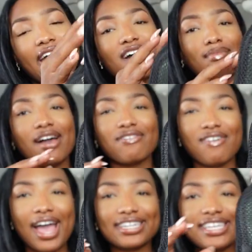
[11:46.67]
have my
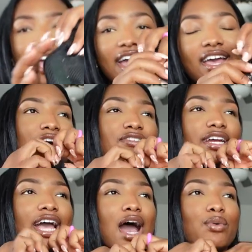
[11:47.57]
Fight Tech. I
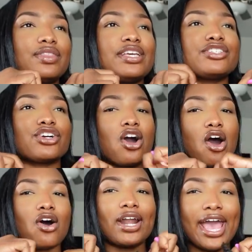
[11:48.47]
forgot what these are
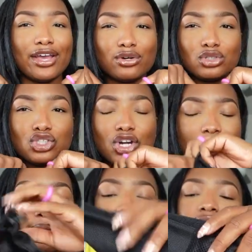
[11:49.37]
called, ankle
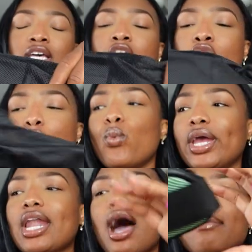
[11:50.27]
straps.
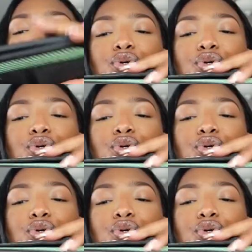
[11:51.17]
When I'm